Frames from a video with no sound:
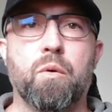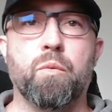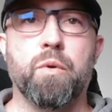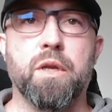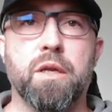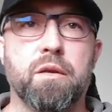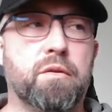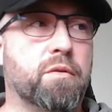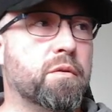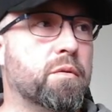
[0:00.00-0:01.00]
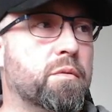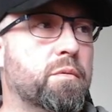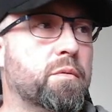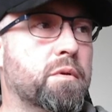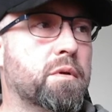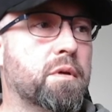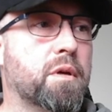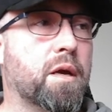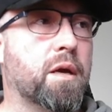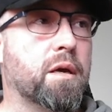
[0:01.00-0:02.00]
We need to
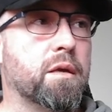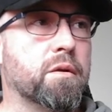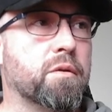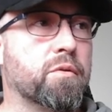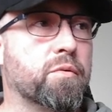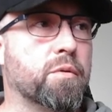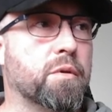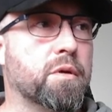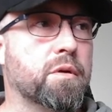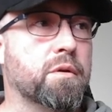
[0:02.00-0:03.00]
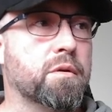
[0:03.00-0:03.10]
add a controller.